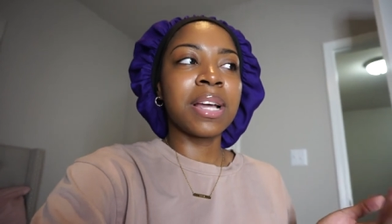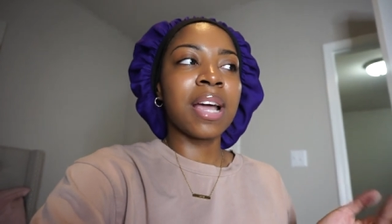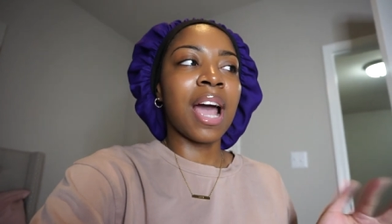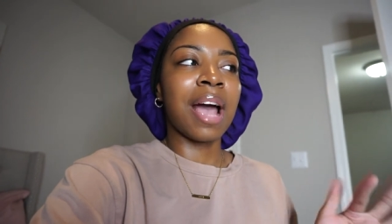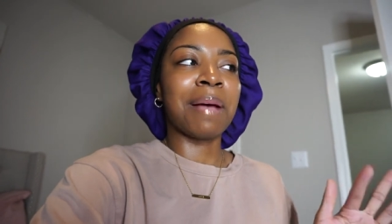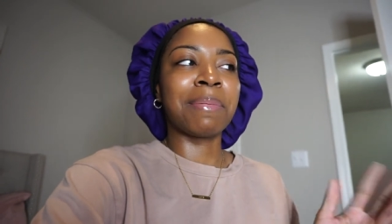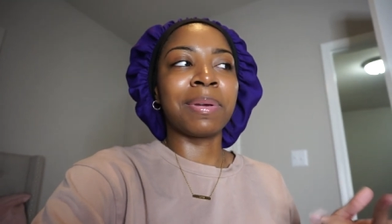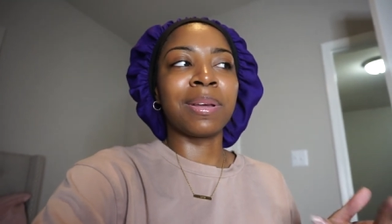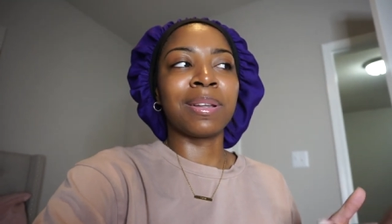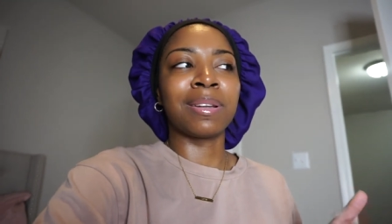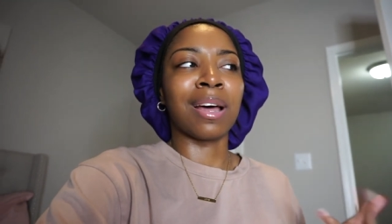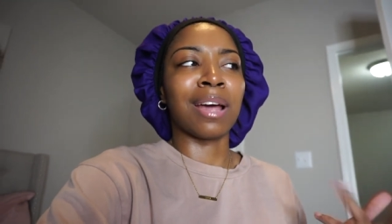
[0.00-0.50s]
I
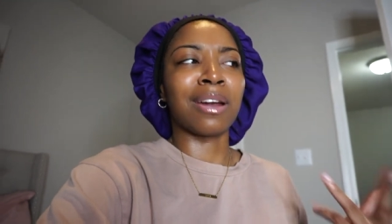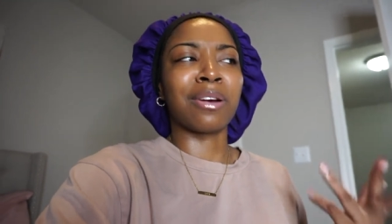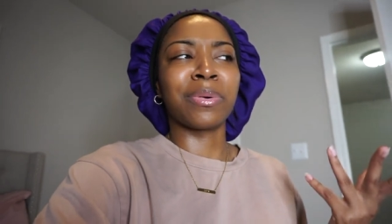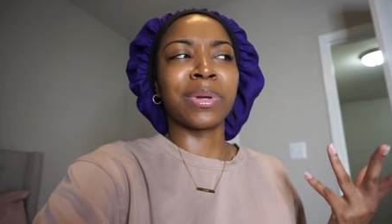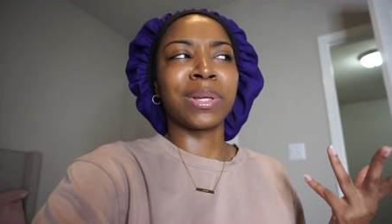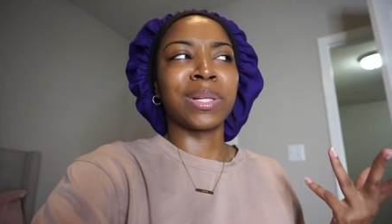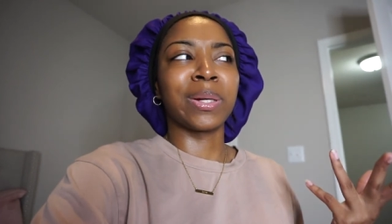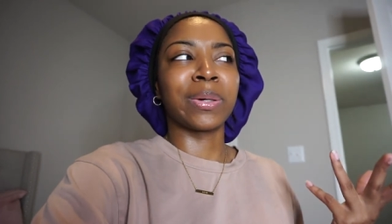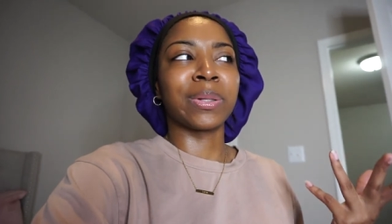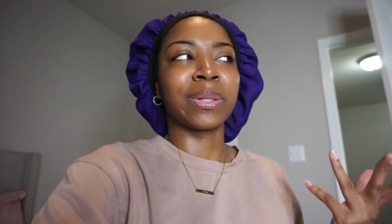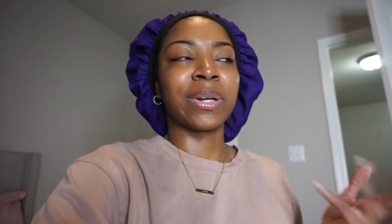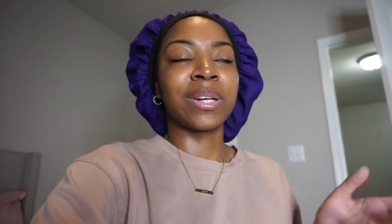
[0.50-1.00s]
mean, I don't
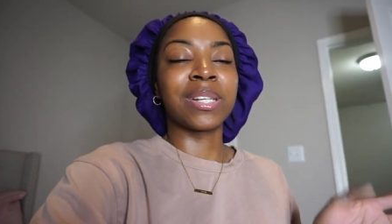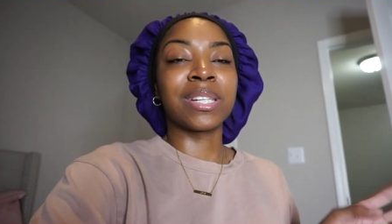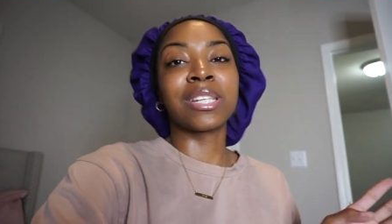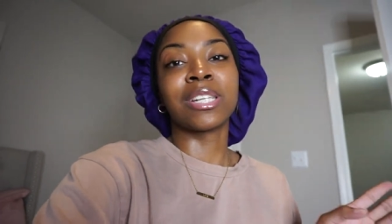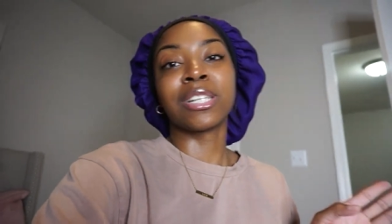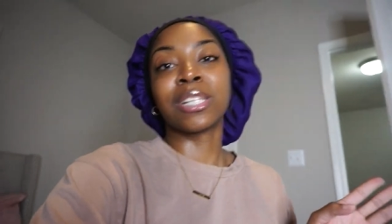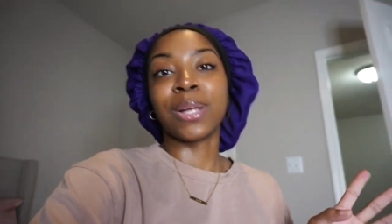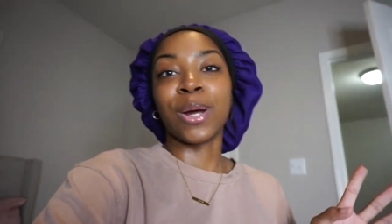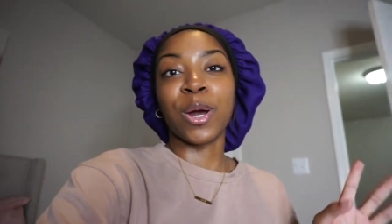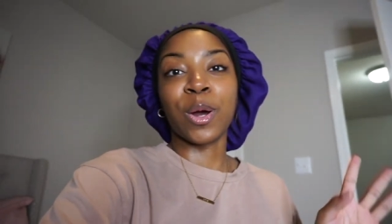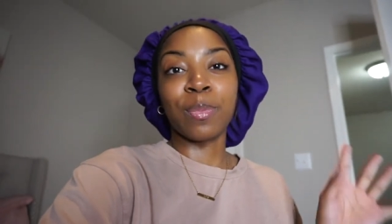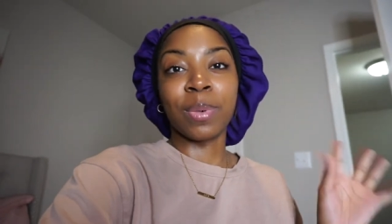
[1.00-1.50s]
really know what there is to
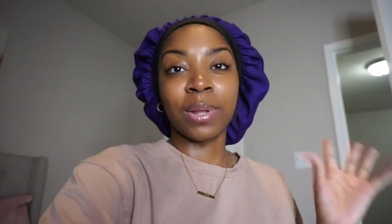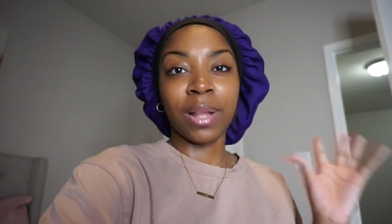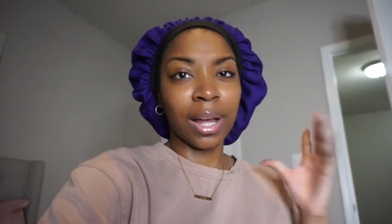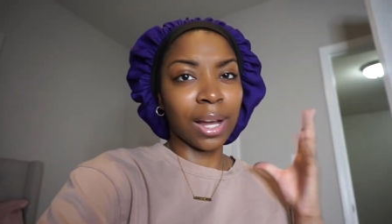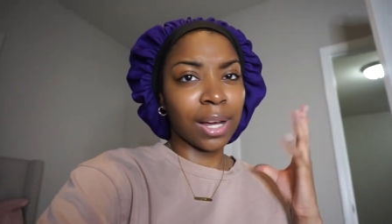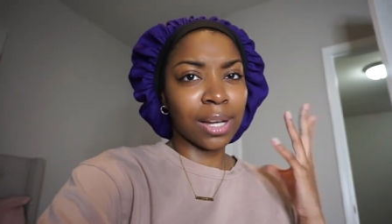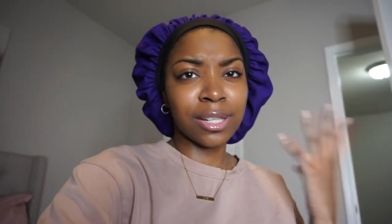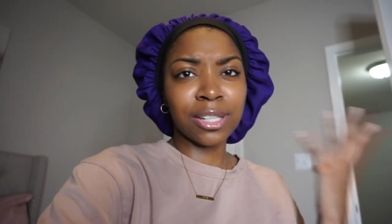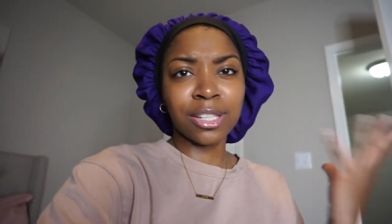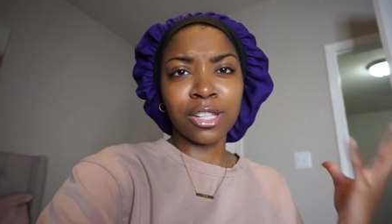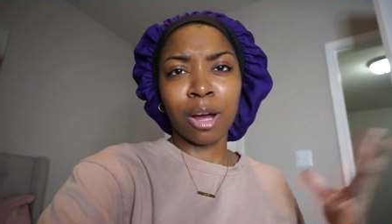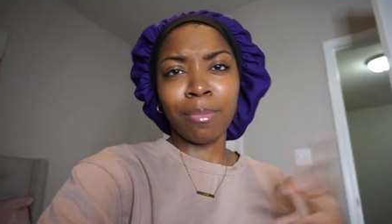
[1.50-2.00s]
show, but
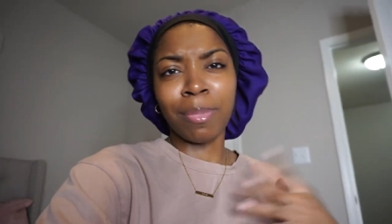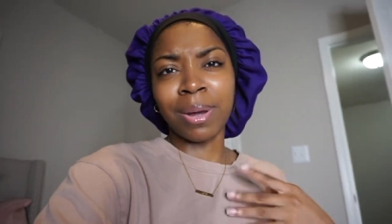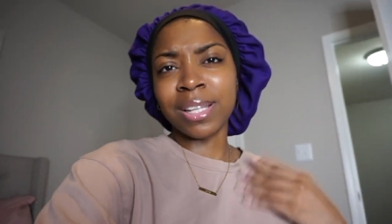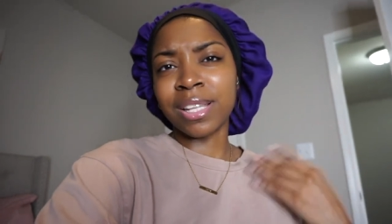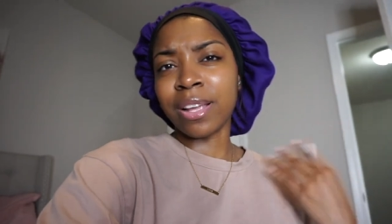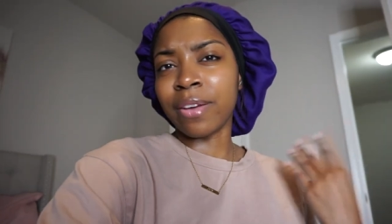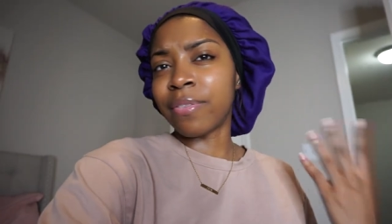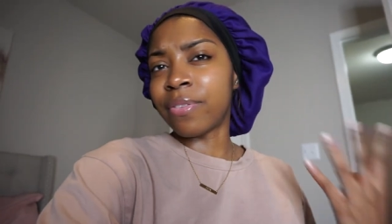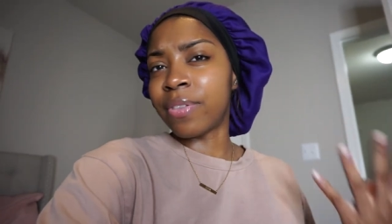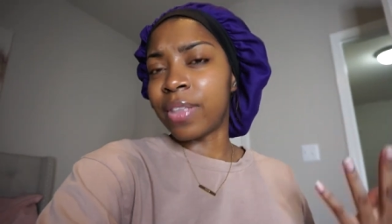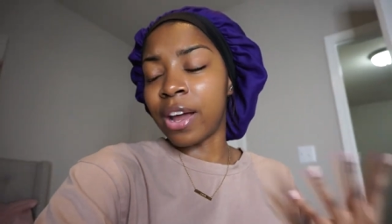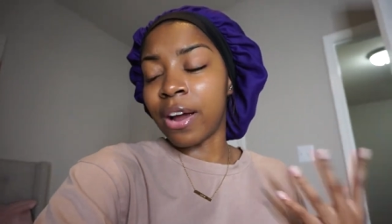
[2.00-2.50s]
like show
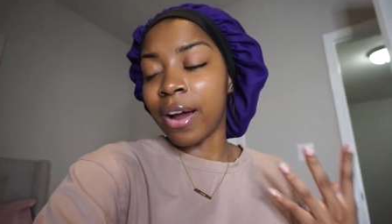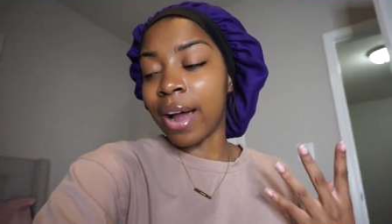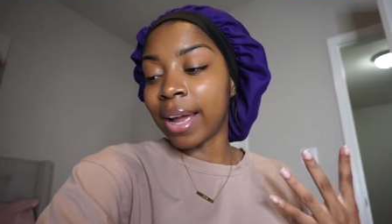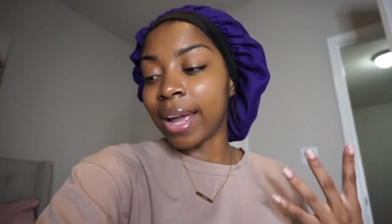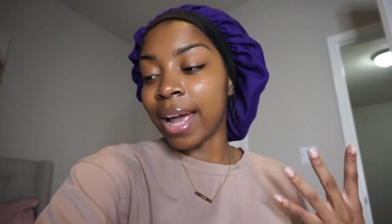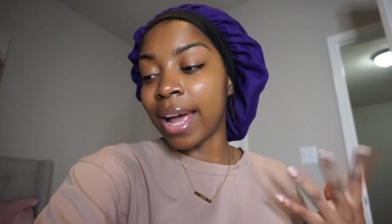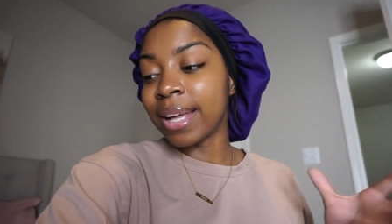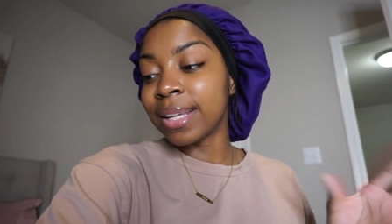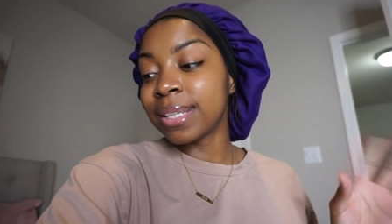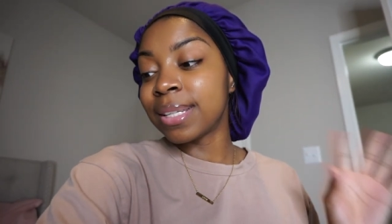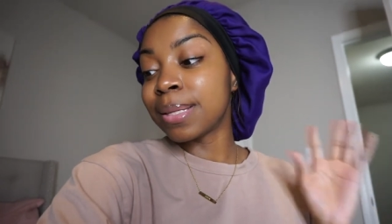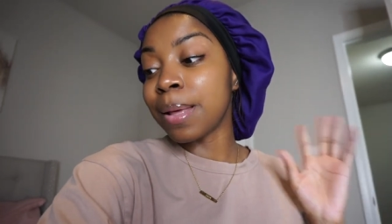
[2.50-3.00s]
myself there, I
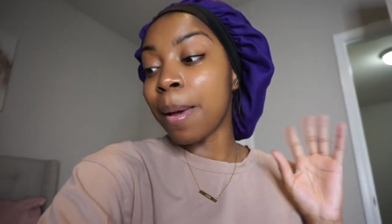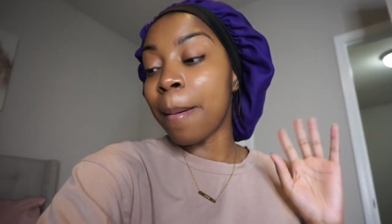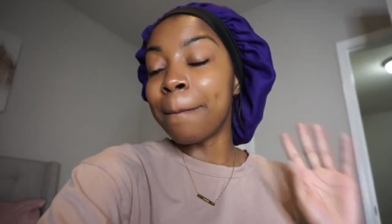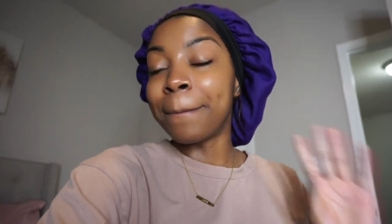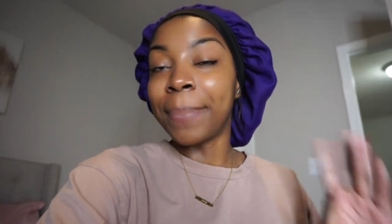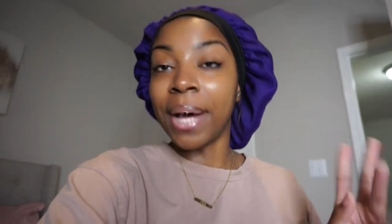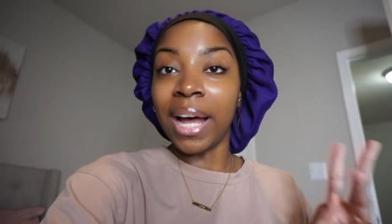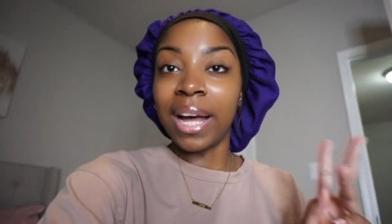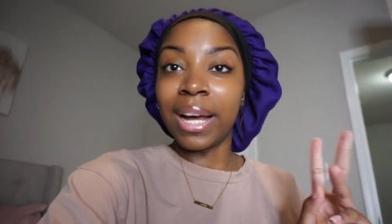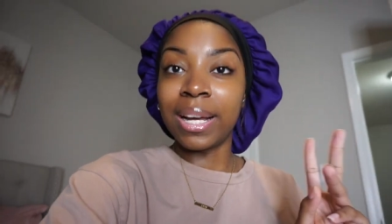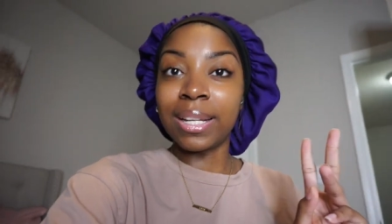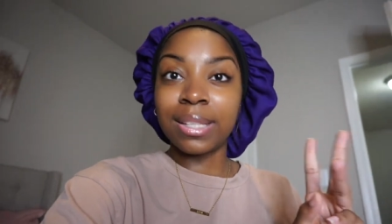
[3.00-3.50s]
guess.
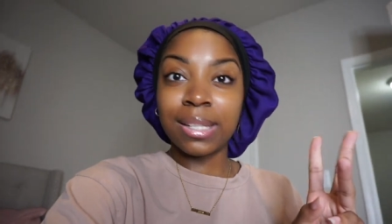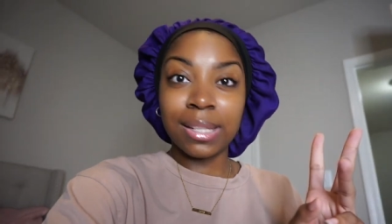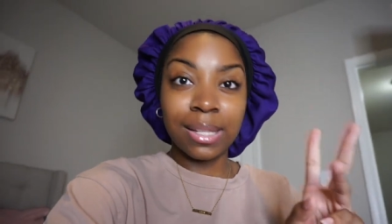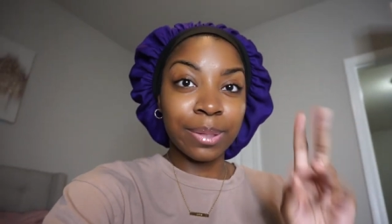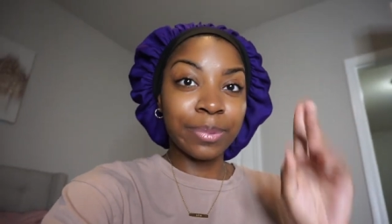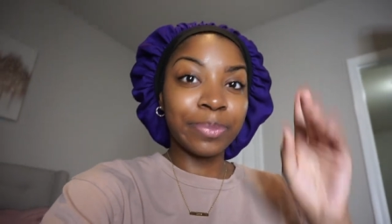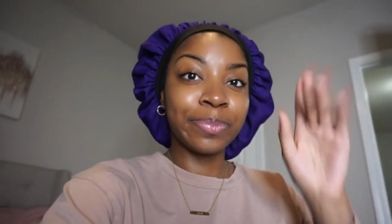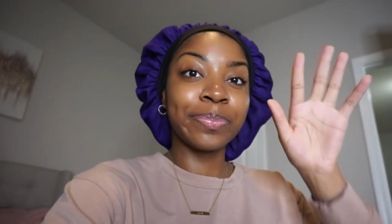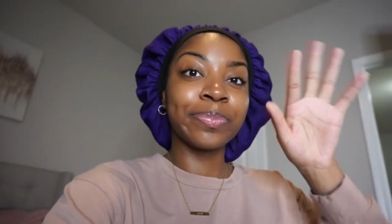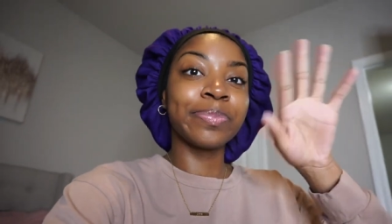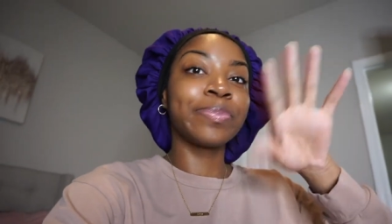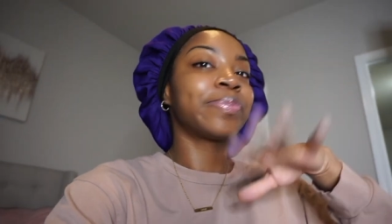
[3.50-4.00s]
But
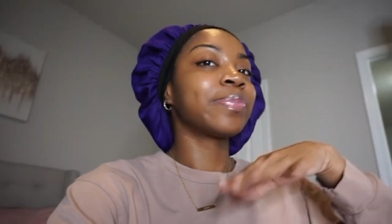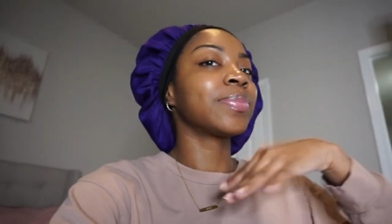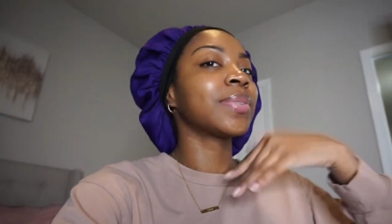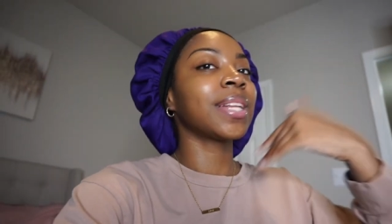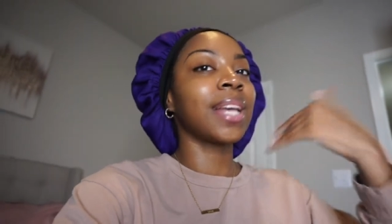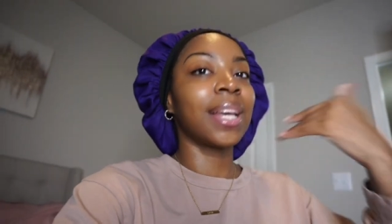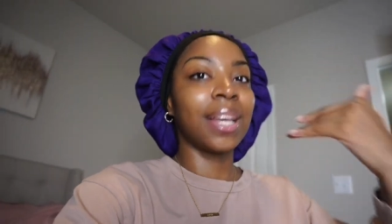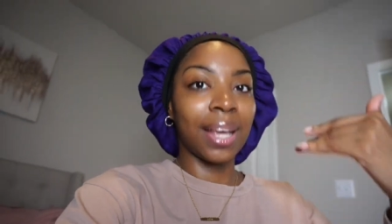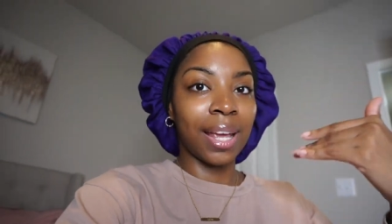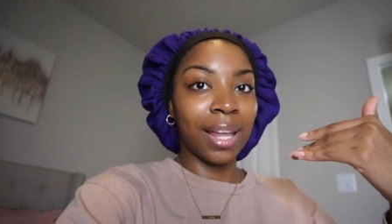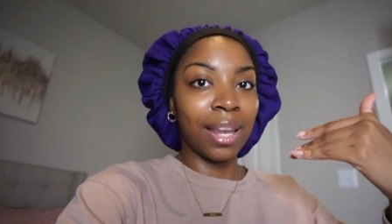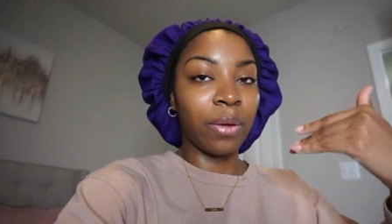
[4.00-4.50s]

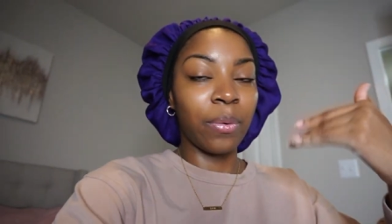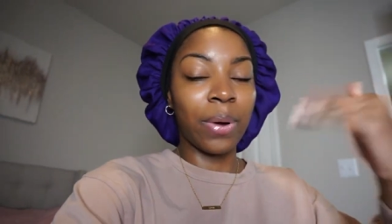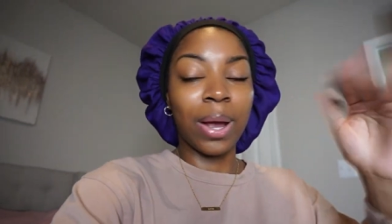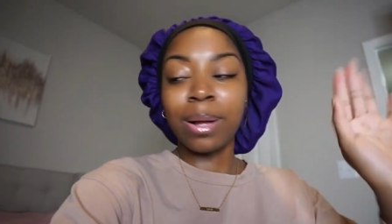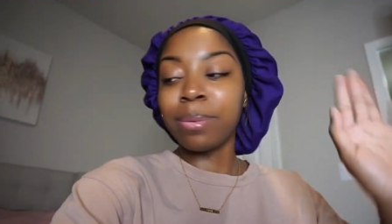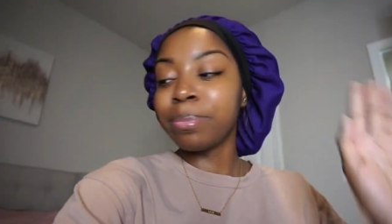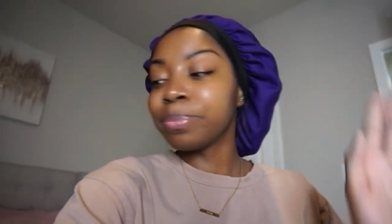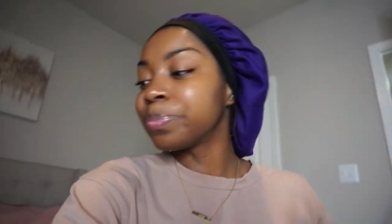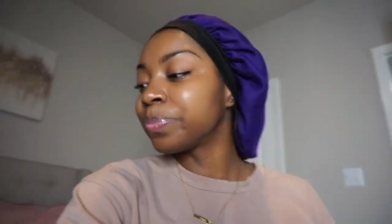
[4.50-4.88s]
anyway,